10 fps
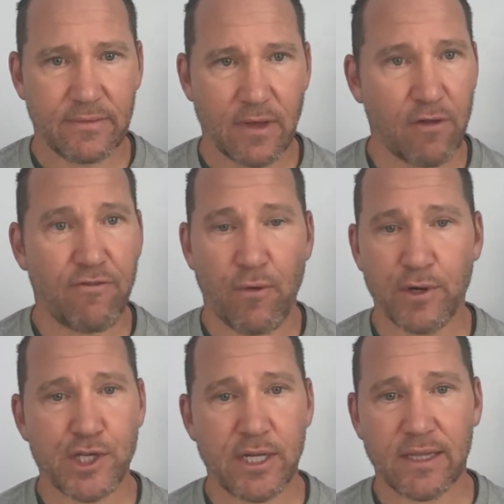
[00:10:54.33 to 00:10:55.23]

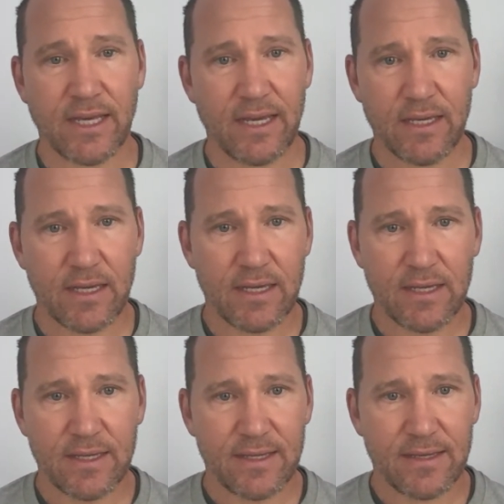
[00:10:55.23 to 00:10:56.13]
Unfortunately,
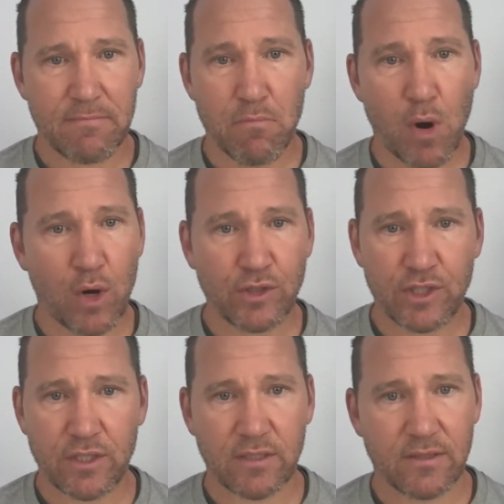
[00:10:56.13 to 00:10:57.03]

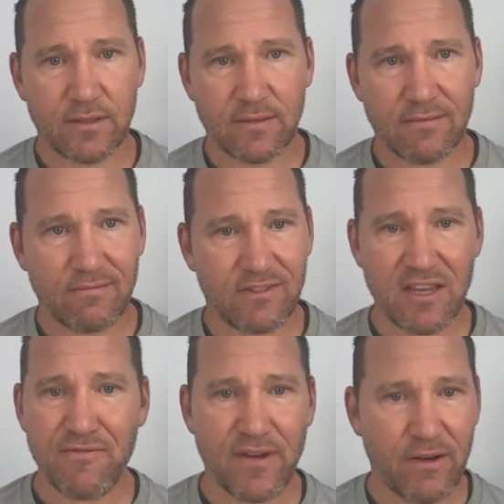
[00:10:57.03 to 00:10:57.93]
most
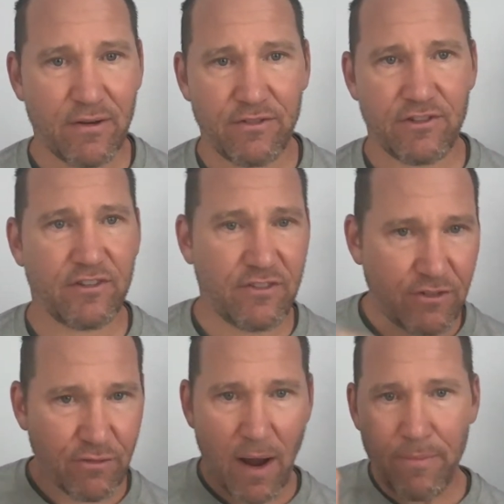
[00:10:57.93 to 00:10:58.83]
defenders just
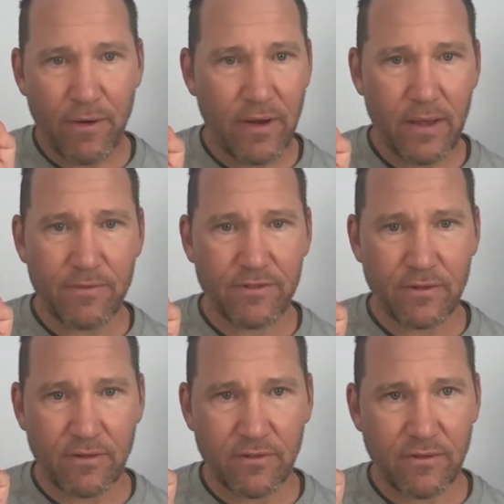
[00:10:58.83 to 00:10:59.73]
drop their
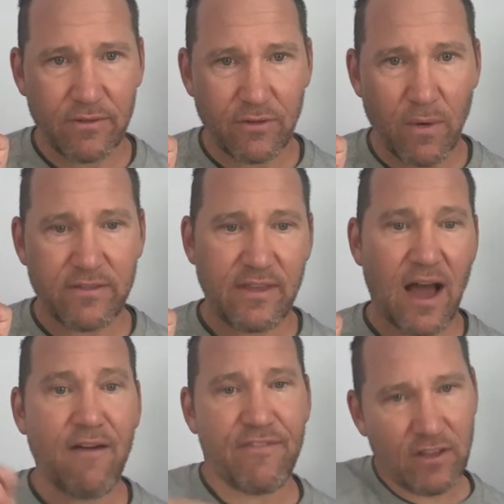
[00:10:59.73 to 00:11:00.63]
hips. So as the
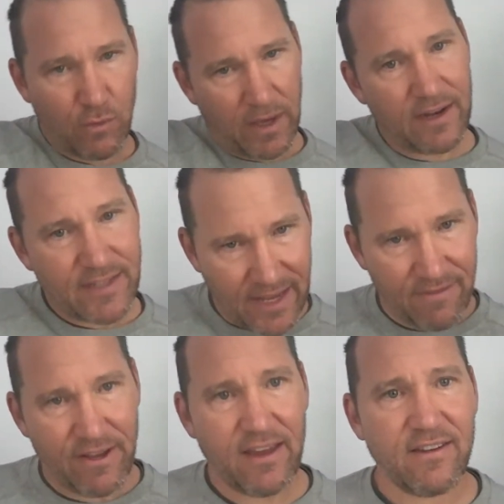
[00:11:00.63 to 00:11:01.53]
offense, we got to take
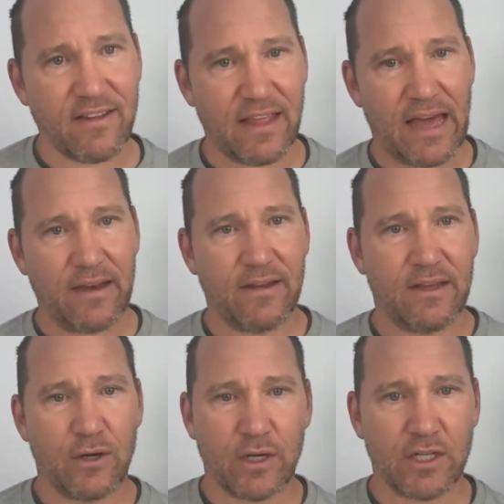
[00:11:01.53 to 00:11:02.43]
advantage of that
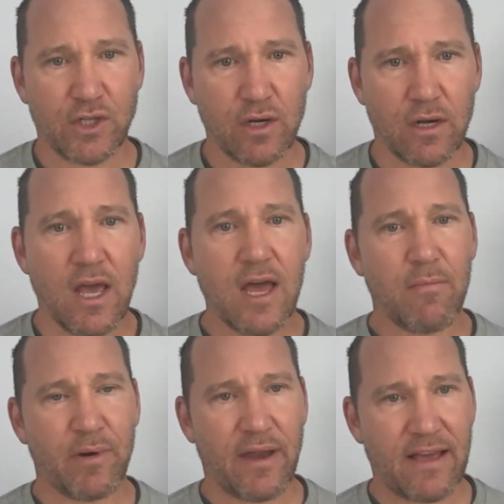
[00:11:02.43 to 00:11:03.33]
hook and turn.
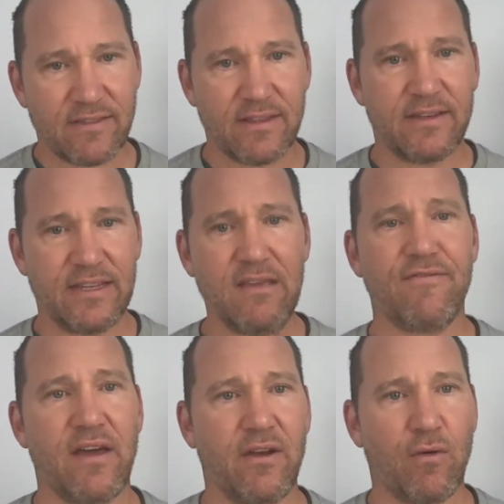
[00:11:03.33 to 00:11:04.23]
But as the
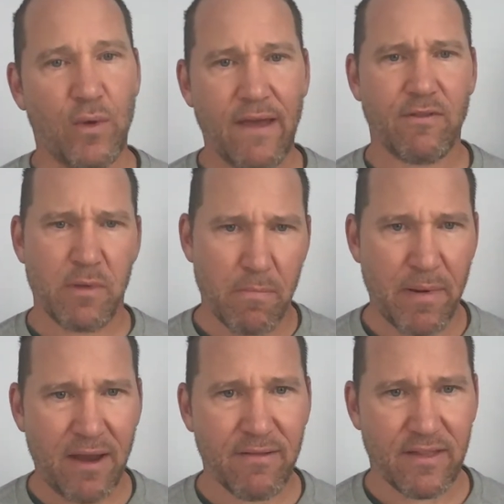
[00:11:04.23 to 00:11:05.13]
defender, we have to be
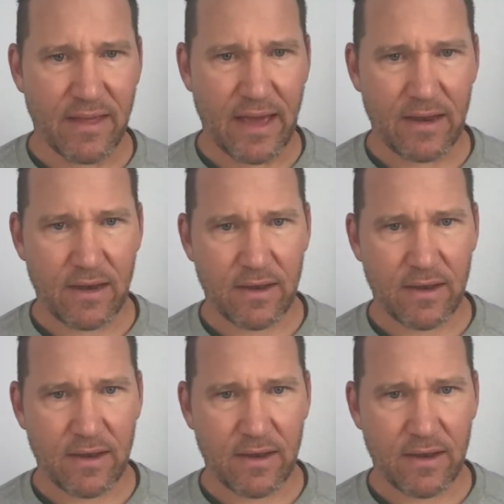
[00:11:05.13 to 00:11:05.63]
better than that.